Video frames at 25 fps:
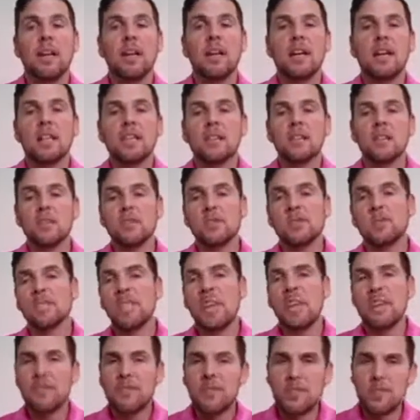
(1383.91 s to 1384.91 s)
And
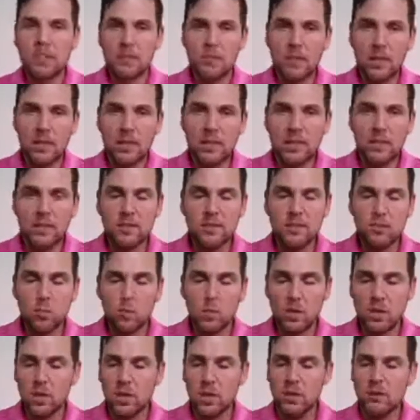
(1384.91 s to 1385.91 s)
safe is a relative
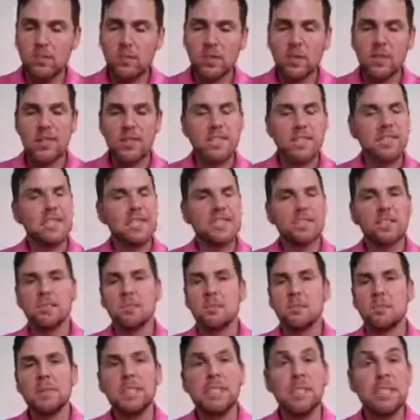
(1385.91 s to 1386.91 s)
word, but it's going
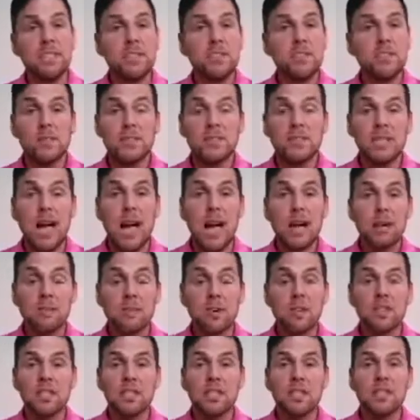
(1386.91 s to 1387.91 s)
to be in your stock
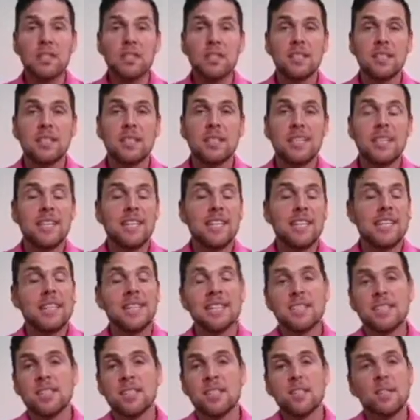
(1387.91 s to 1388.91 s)
market,
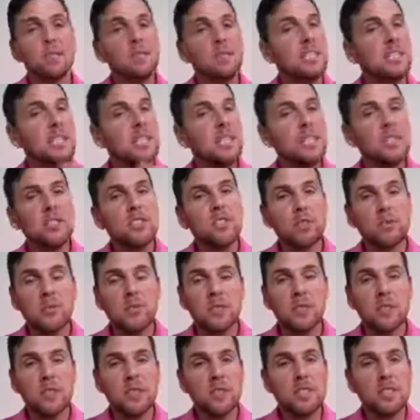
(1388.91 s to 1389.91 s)
it's going to be in your
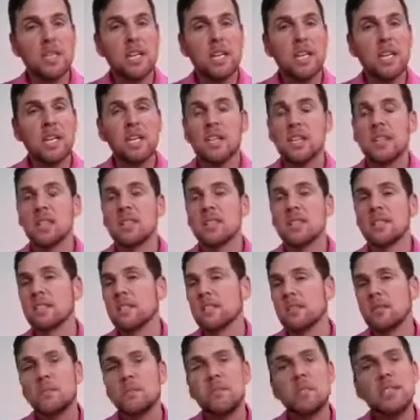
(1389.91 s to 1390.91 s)
real estate, it's
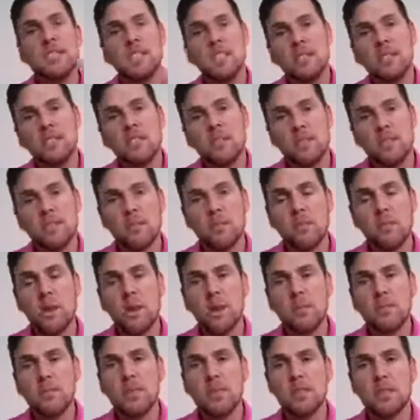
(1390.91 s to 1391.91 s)
going to be in your
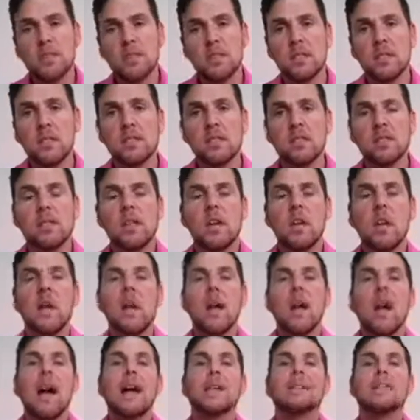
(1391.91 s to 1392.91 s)
small business.
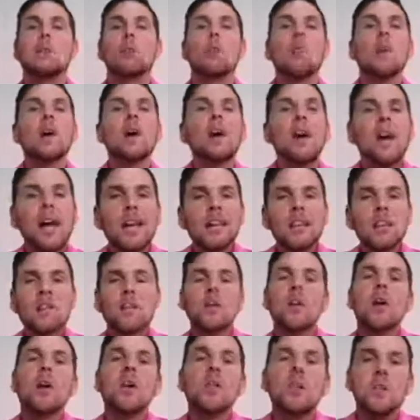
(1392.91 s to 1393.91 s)
And then where did I
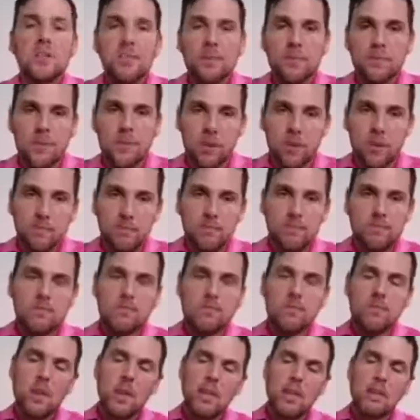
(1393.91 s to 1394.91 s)
learn all this from,
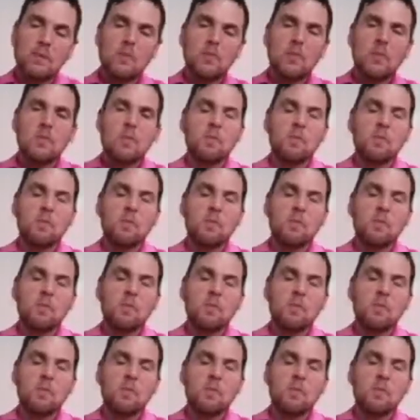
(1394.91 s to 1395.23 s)
right?